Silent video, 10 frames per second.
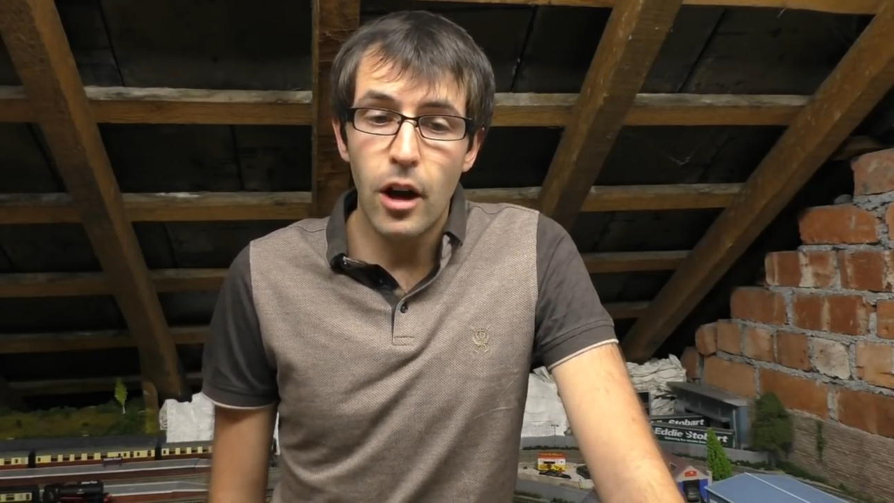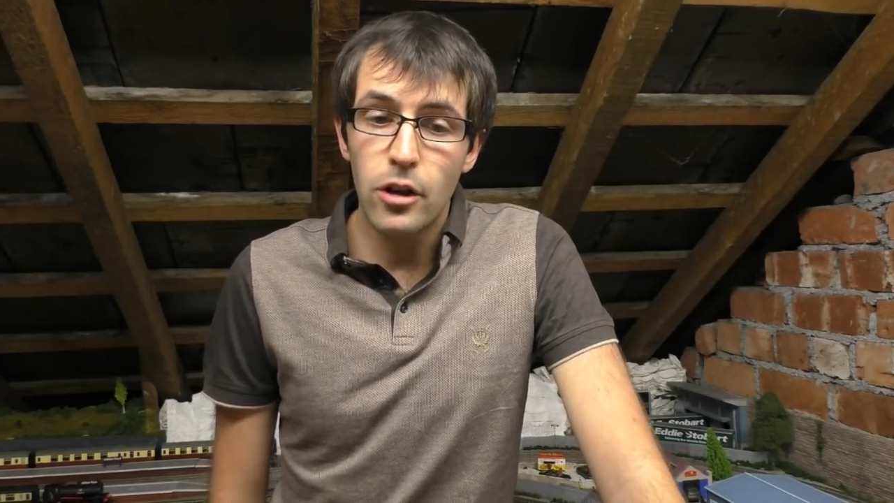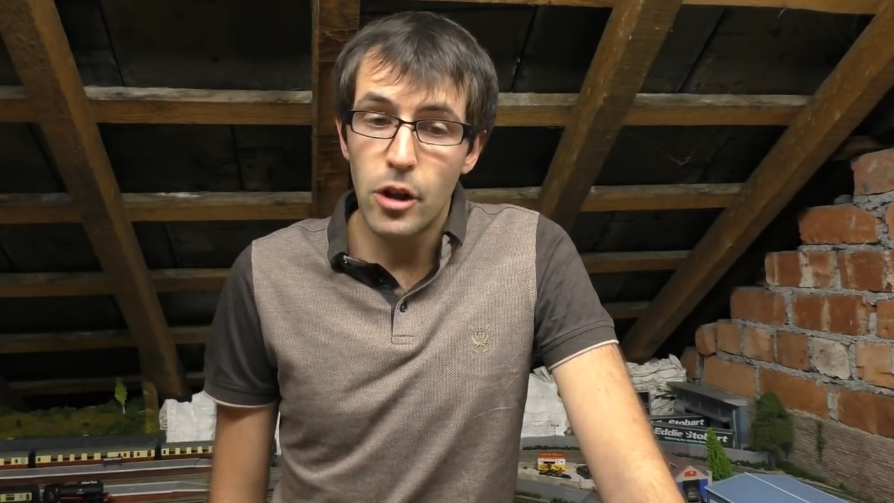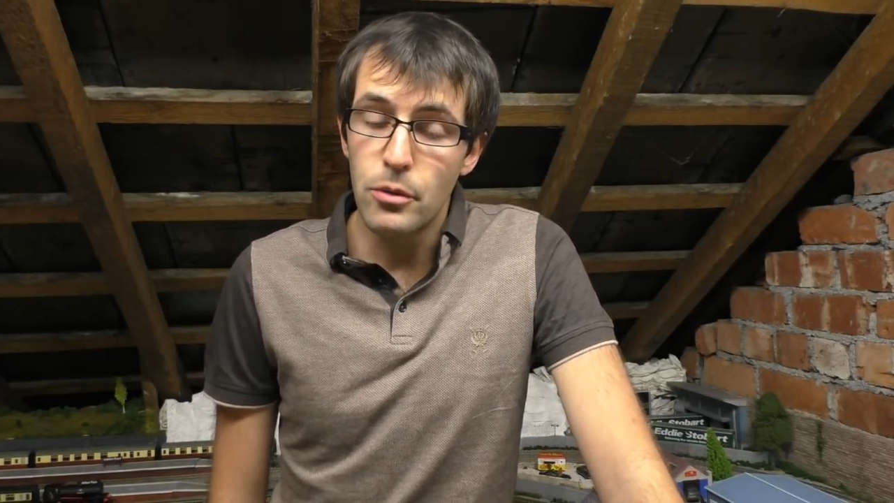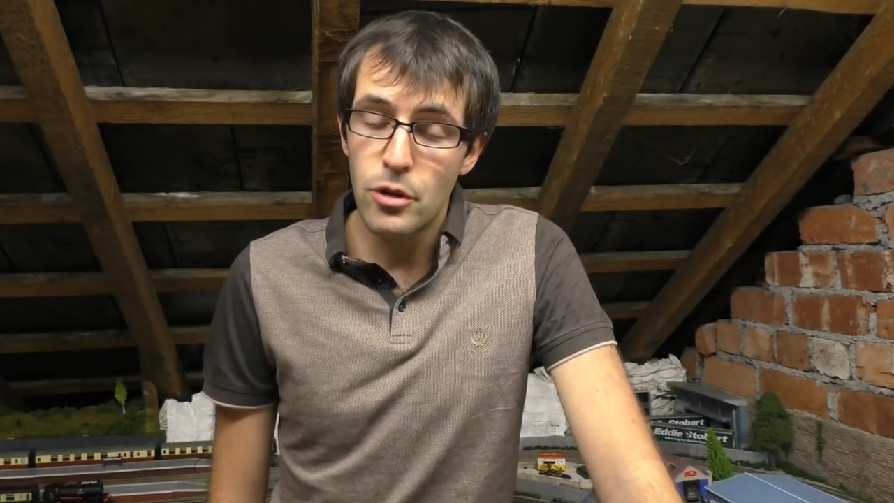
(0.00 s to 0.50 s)
are
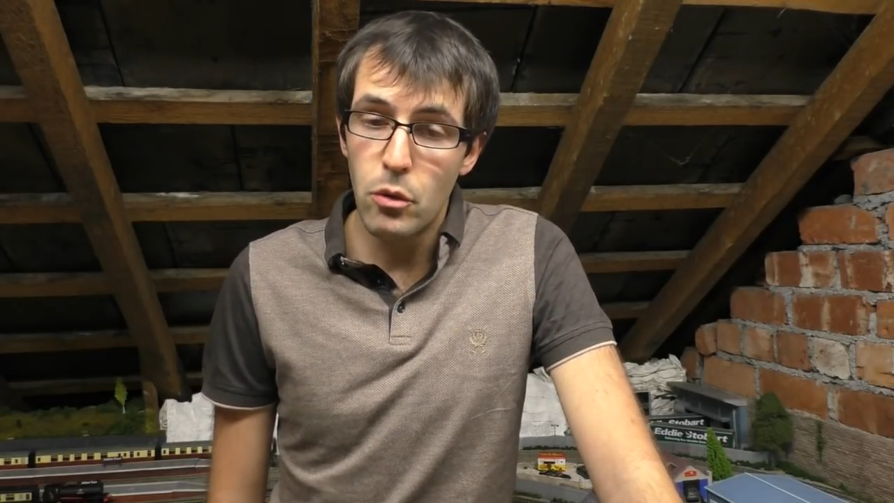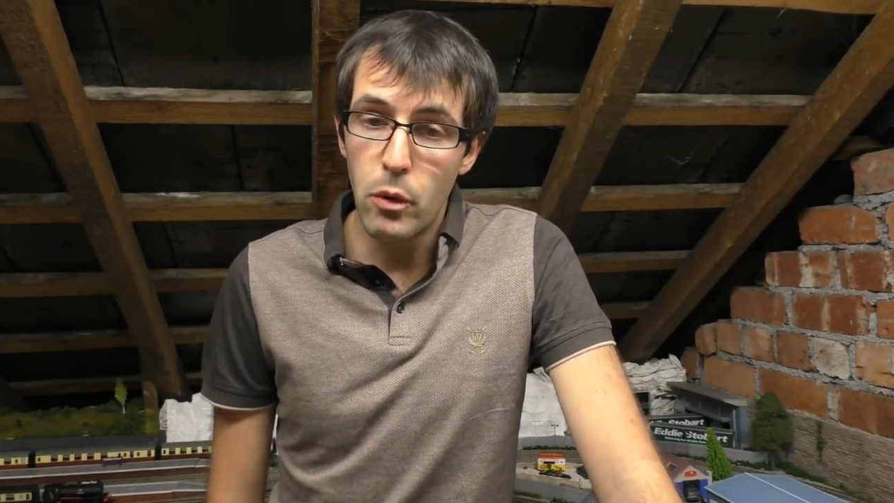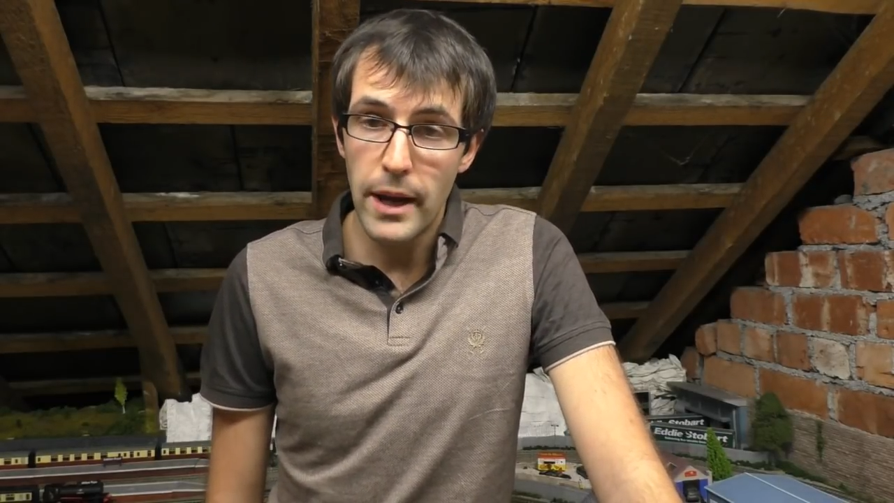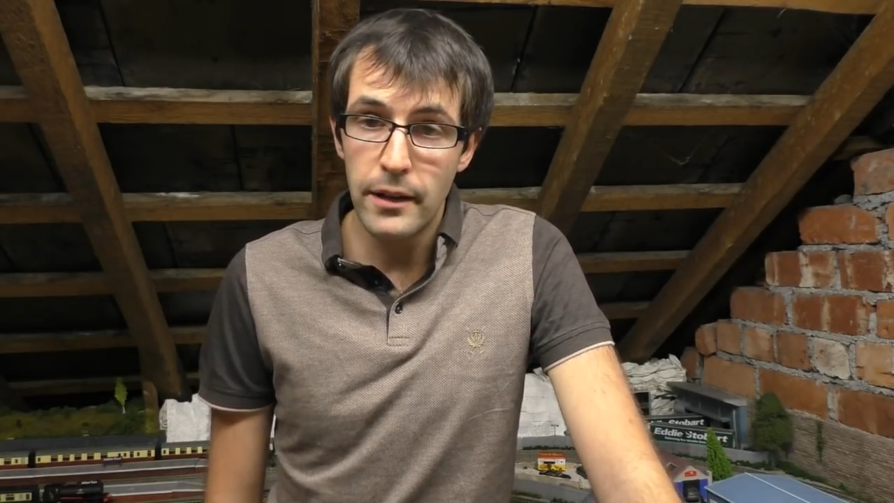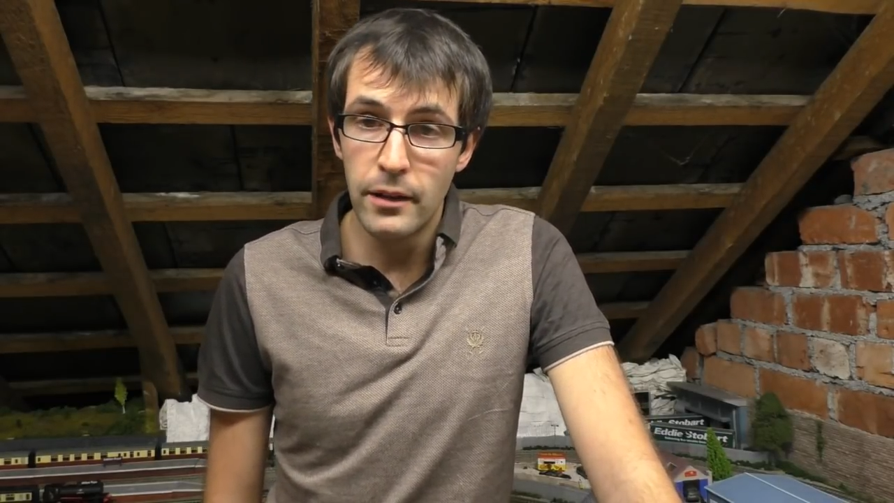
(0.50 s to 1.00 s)
going to
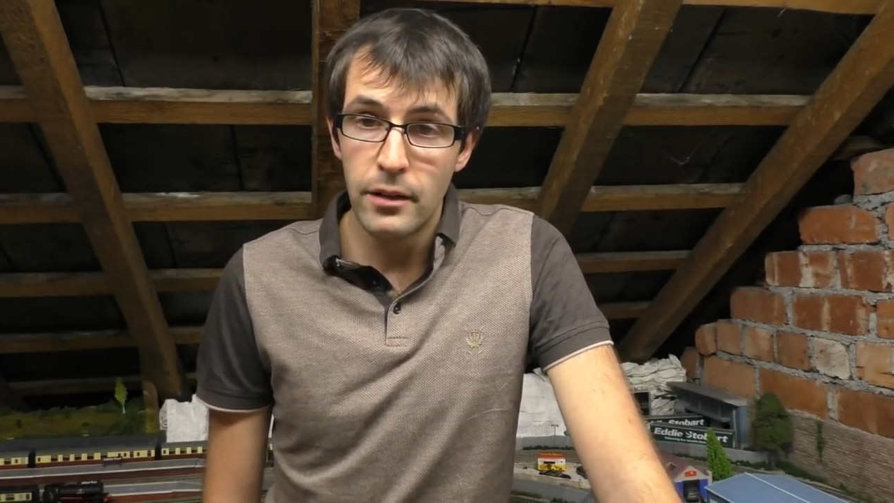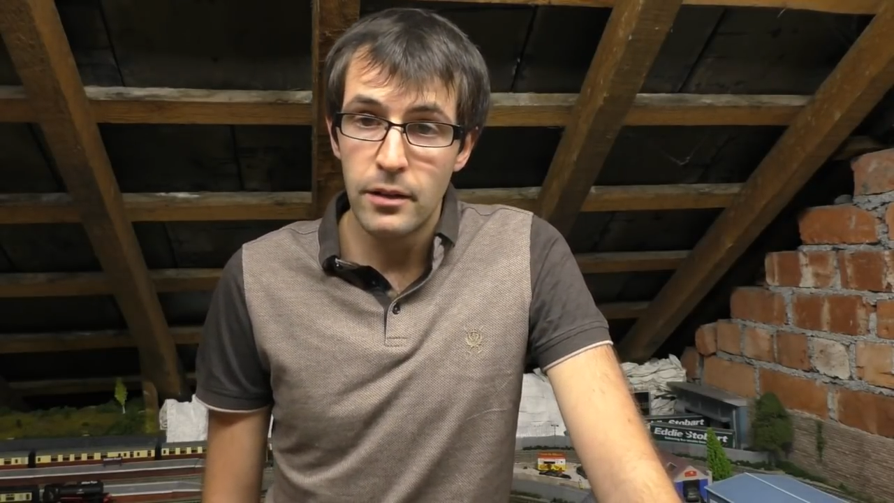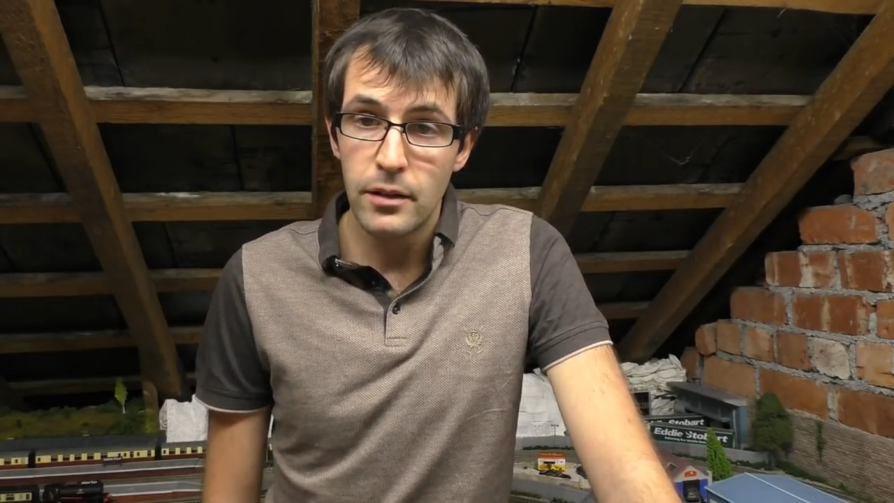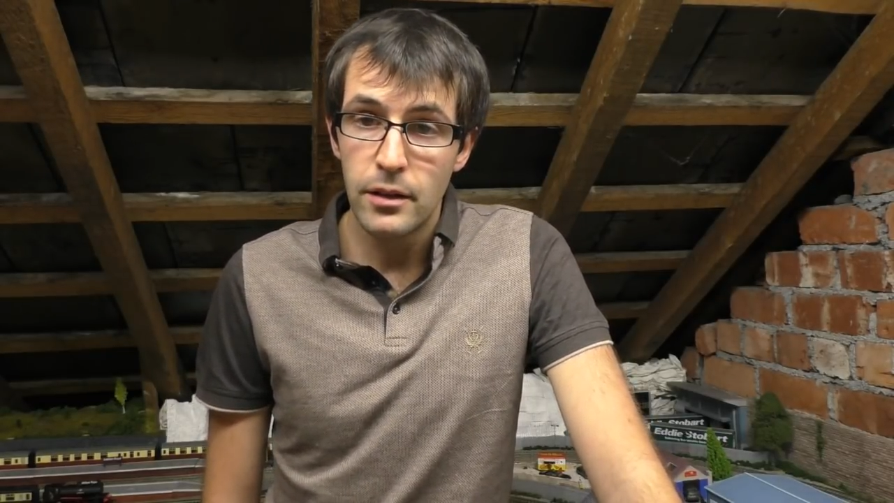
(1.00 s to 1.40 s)
win